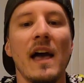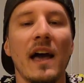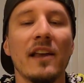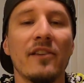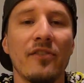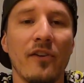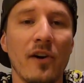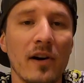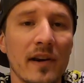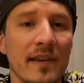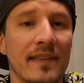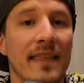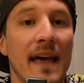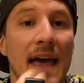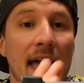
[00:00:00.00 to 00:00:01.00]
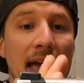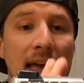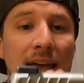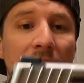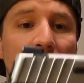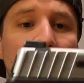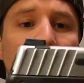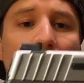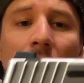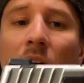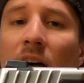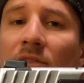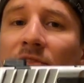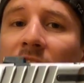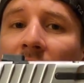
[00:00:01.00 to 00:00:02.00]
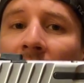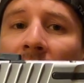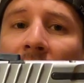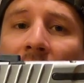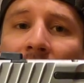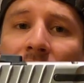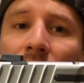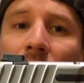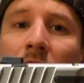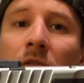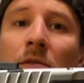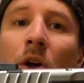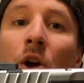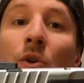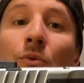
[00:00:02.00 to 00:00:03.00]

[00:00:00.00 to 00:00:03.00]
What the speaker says: As far as the angle of the handle